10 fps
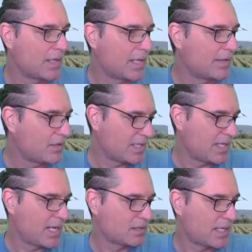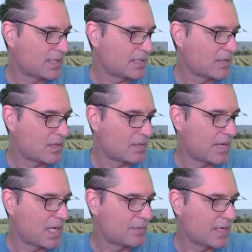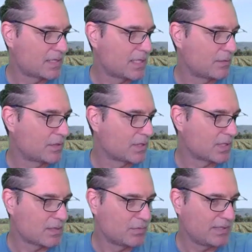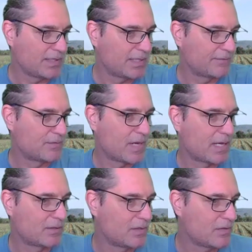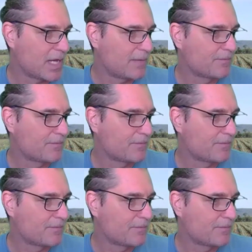And here's the Enzymes down on the bottom I see, which is a completely different bottle. Okay.